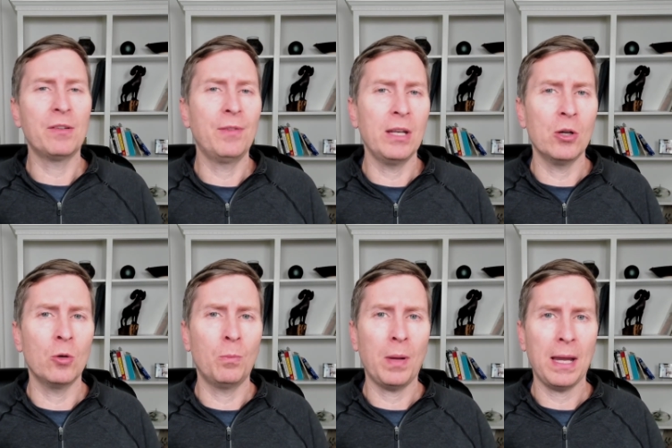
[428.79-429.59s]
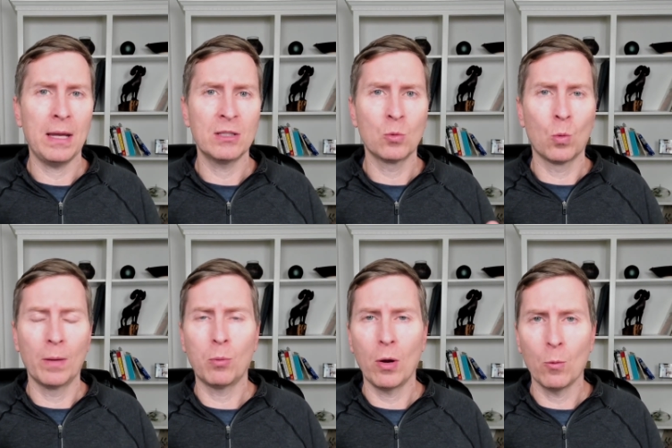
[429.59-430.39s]
video pays
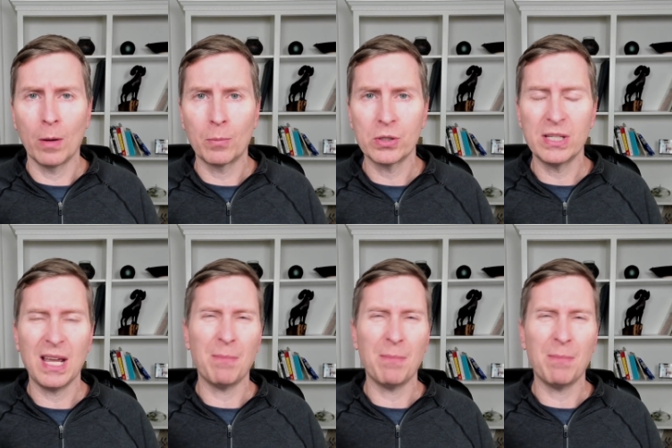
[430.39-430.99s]
1.1%.